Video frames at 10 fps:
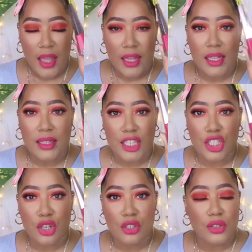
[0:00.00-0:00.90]

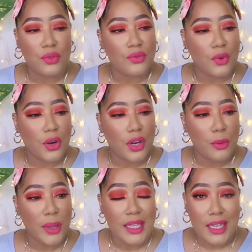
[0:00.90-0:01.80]
collection on sephora
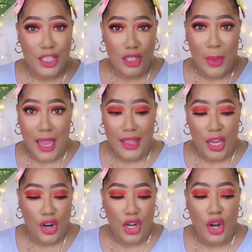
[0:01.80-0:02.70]
because i just paid
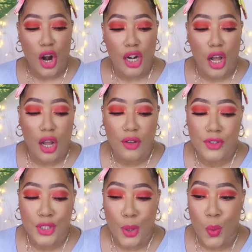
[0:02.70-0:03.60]
that credit card off
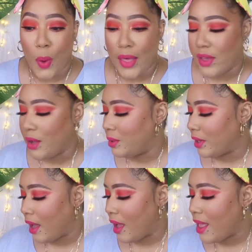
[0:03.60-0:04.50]
so why the hell
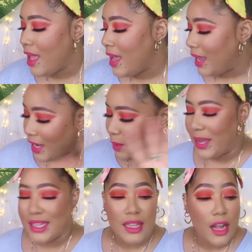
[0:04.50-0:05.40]
not
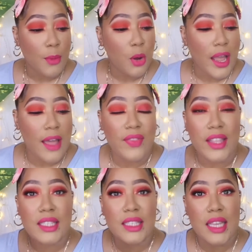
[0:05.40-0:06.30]
anyways um oh yeah and
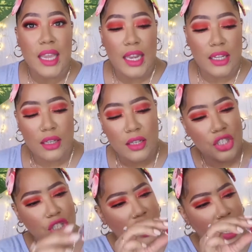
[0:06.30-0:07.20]
this is in
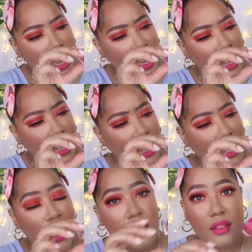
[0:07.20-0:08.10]

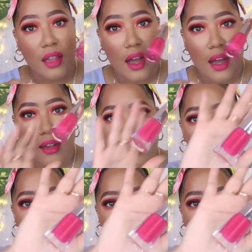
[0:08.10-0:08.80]
shade unlocked